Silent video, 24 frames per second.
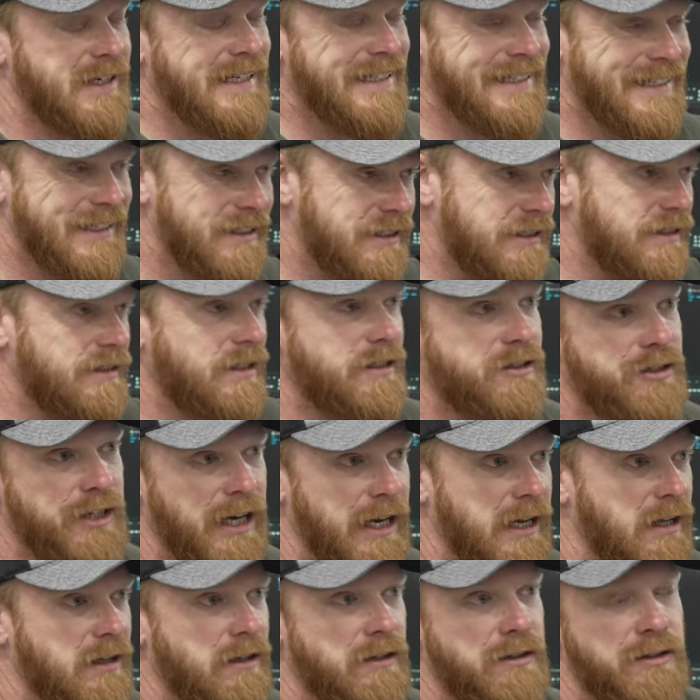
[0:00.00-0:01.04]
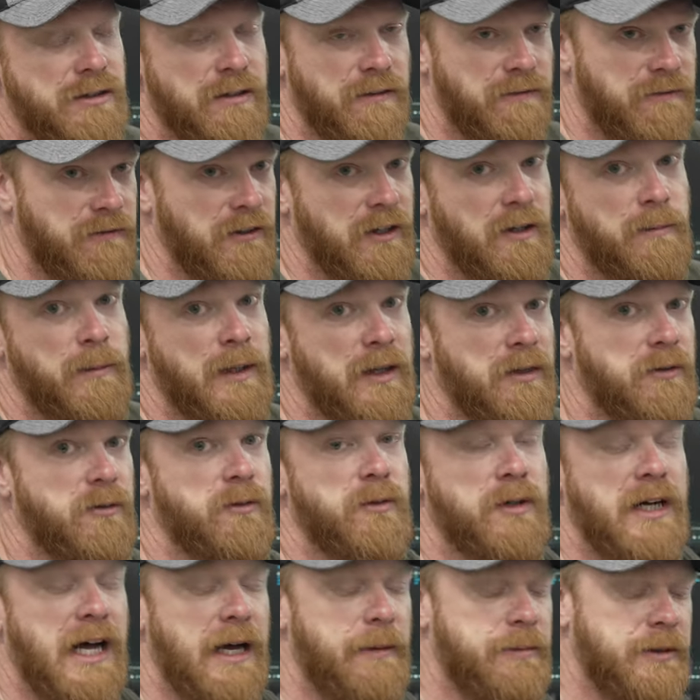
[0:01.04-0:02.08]
And this is the challenge of filming
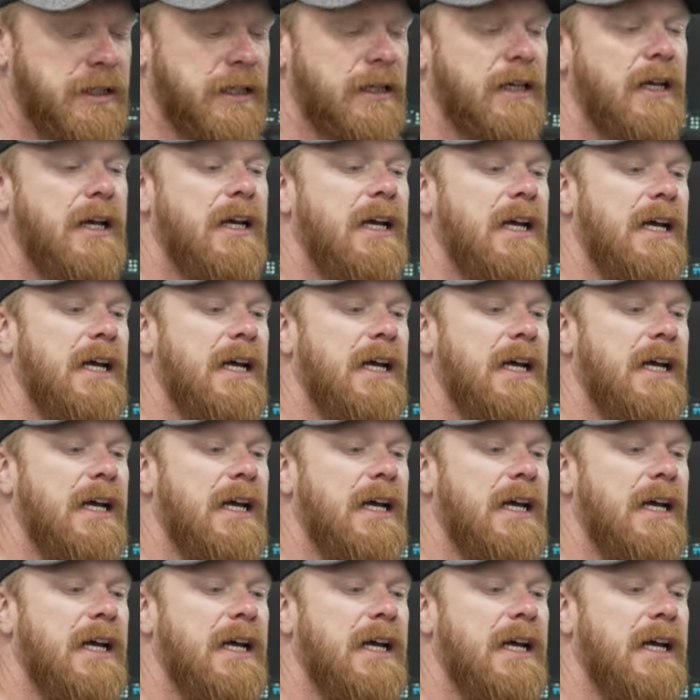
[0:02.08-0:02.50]
through an optic.